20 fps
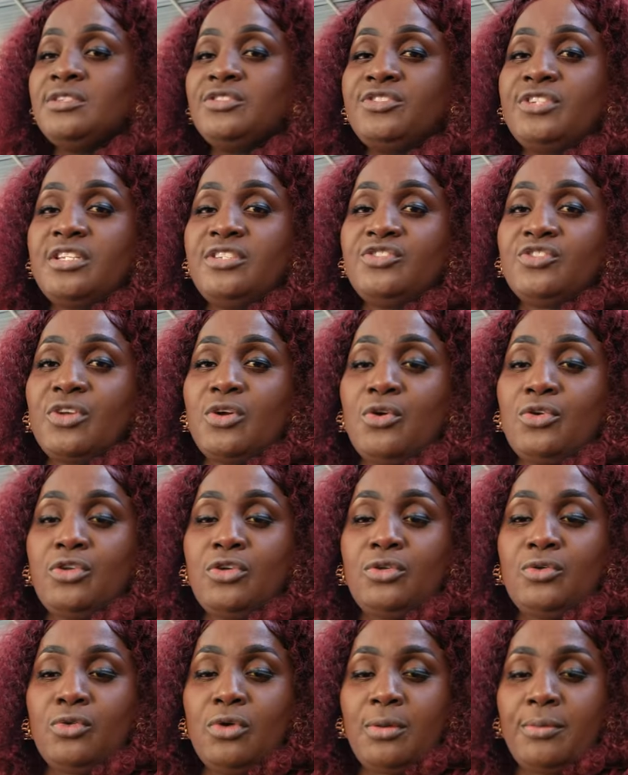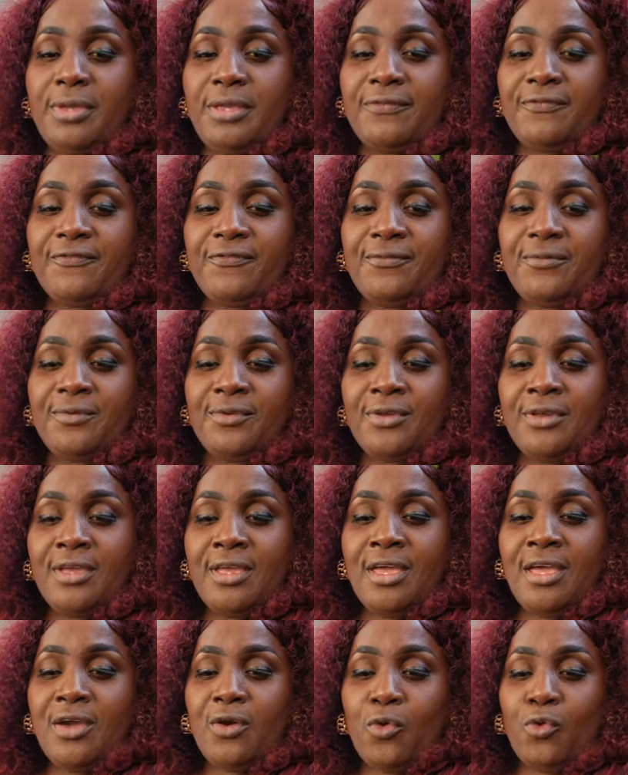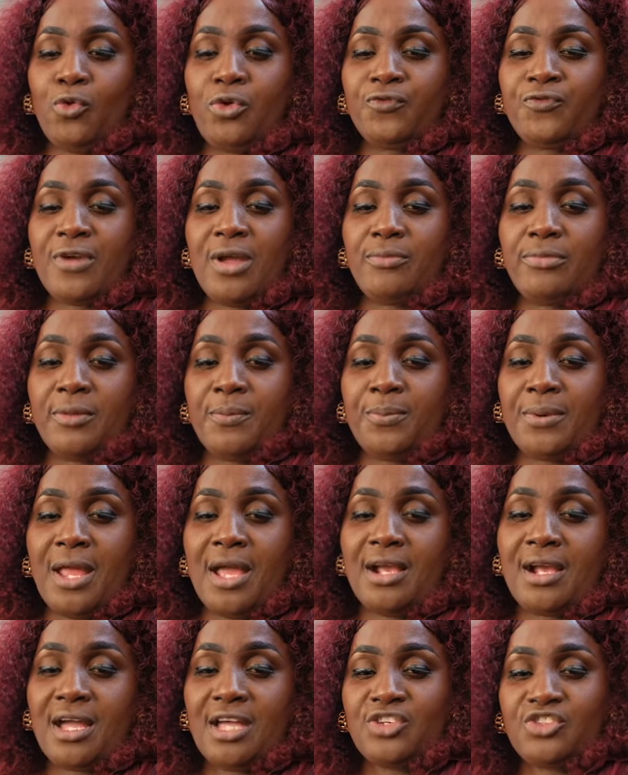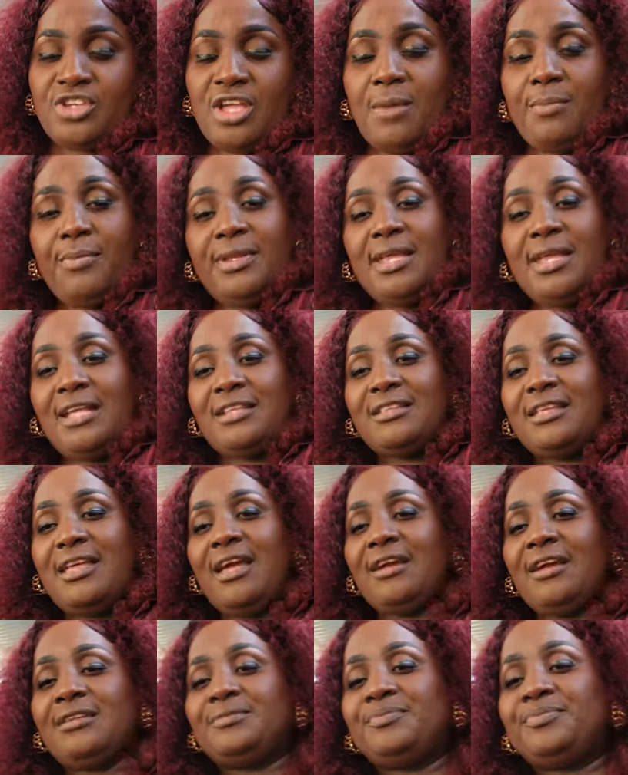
things you don't know me who from the Planka Shop and I thought